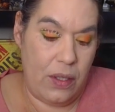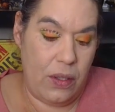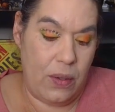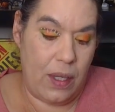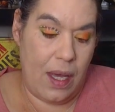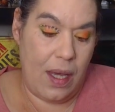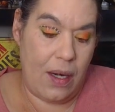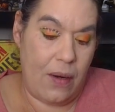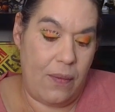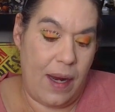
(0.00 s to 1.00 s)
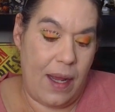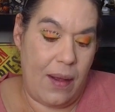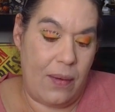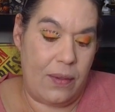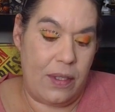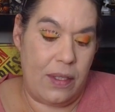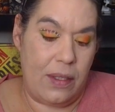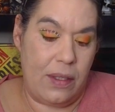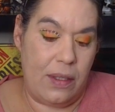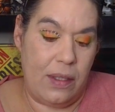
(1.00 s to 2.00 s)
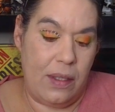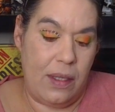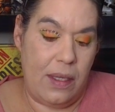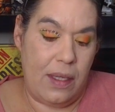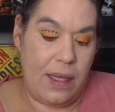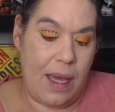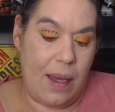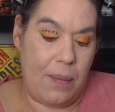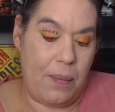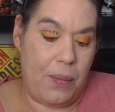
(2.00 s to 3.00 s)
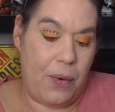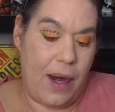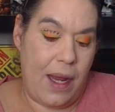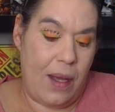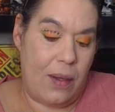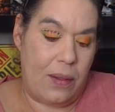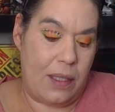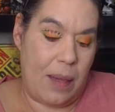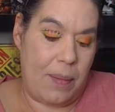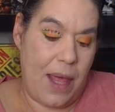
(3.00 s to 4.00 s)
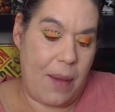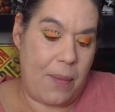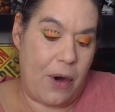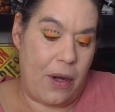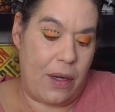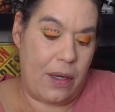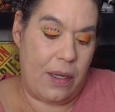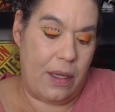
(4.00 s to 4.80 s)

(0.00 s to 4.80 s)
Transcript: you cut around that brown, that black part,